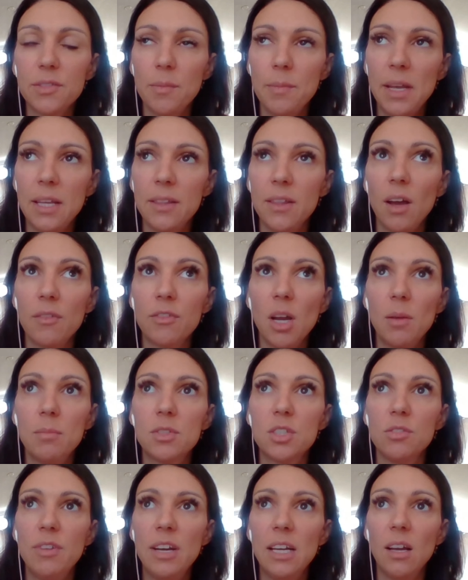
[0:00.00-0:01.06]
for me that i've come
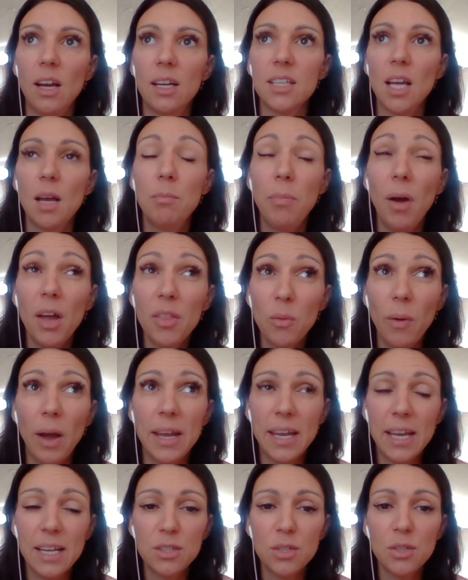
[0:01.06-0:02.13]
to realize and by the
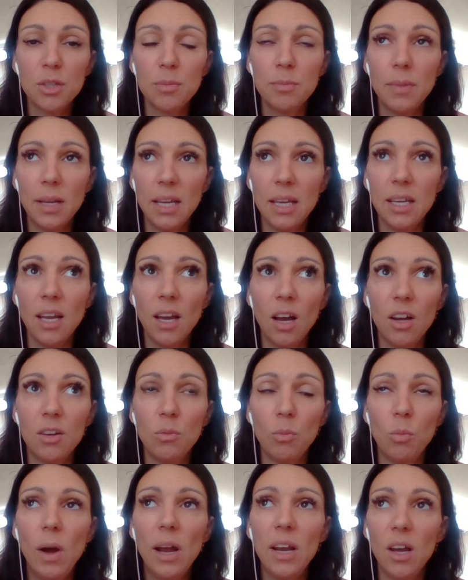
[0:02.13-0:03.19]
way it took me
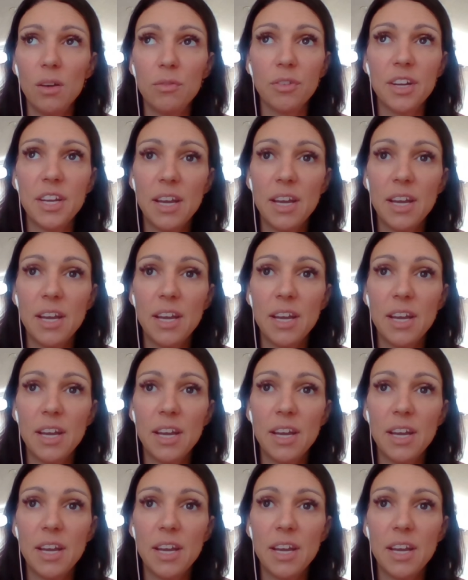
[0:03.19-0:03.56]
well over a